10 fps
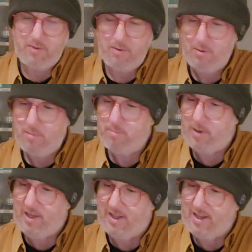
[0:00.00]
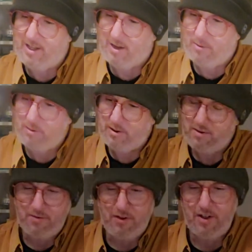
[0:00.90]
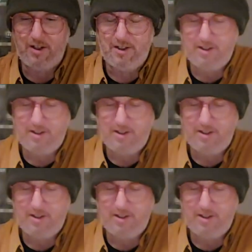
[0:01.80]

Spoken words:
I'm not bleeding now, it's fine.